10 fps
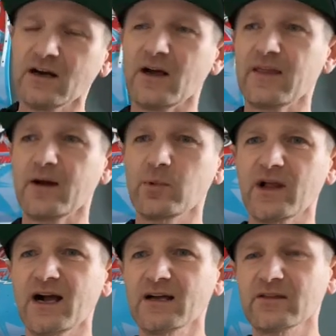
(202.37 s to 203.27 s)
uh, that
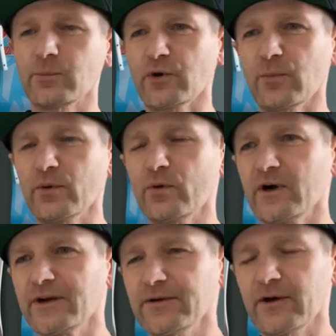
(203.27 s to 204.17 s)
black, the purple
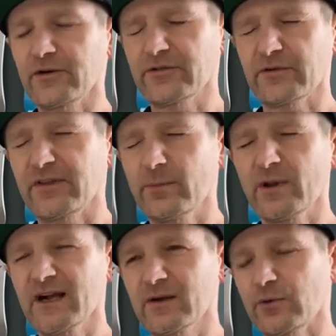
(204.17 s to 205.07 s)
one, or sorry, the
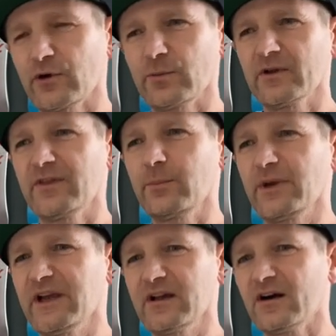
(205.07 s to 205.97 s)
black and purple and the
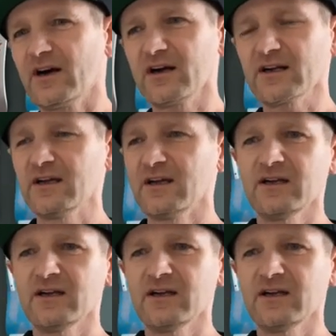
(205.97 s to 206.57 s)
pink Hawk,